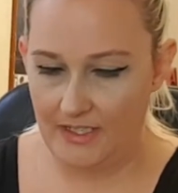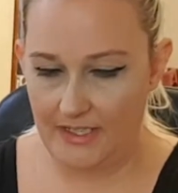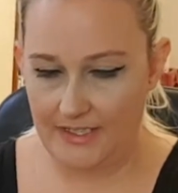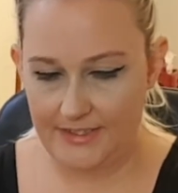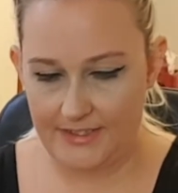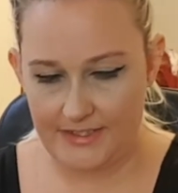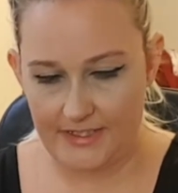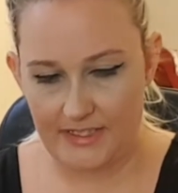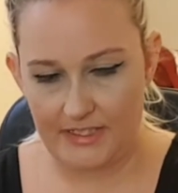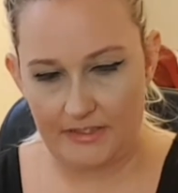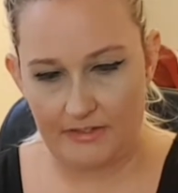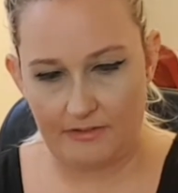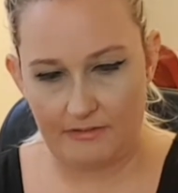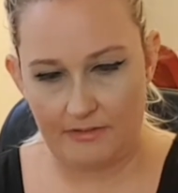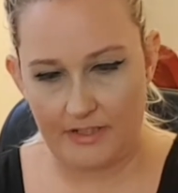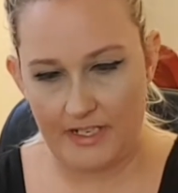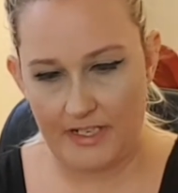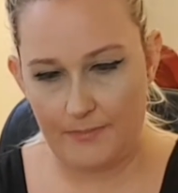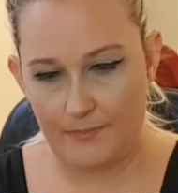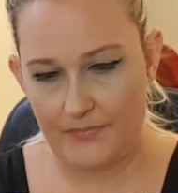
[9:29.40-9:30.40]
I did
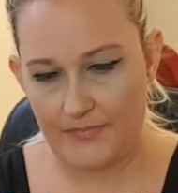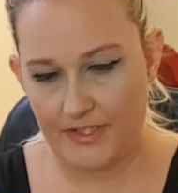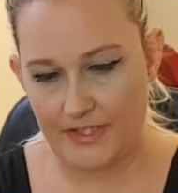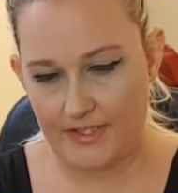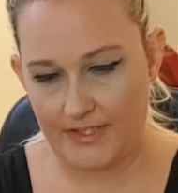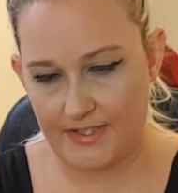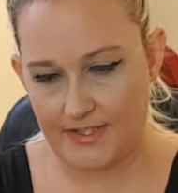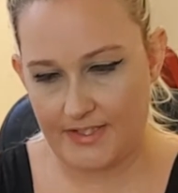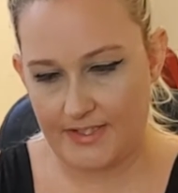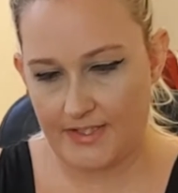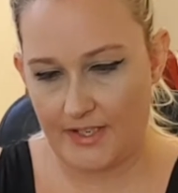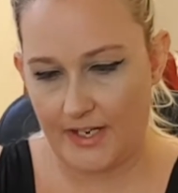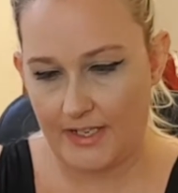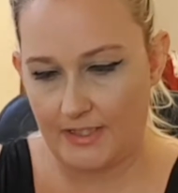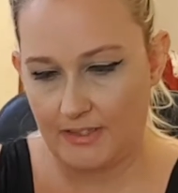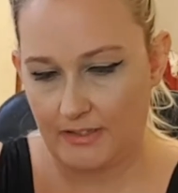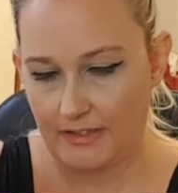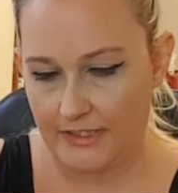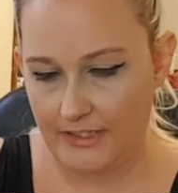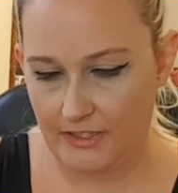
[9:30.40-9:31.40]
grab this
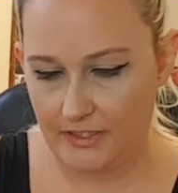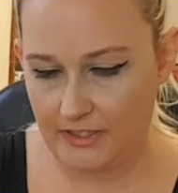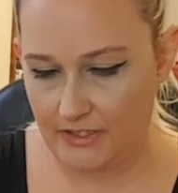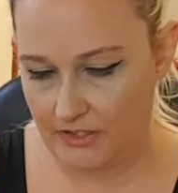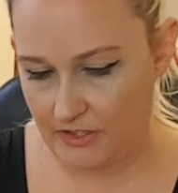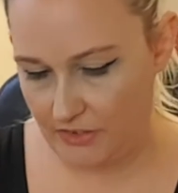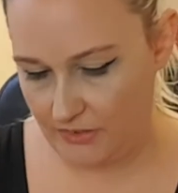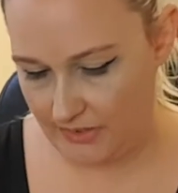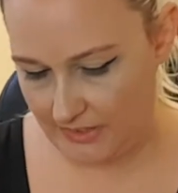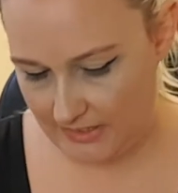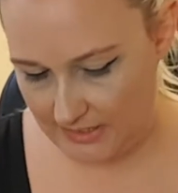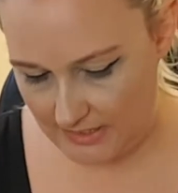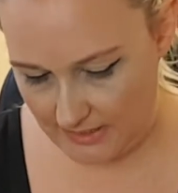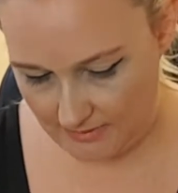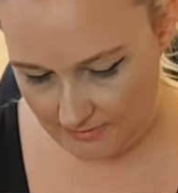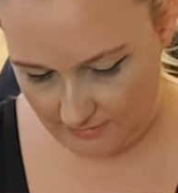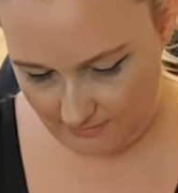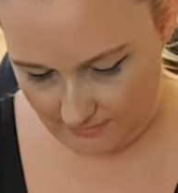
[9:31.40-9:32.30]
cycling jersey,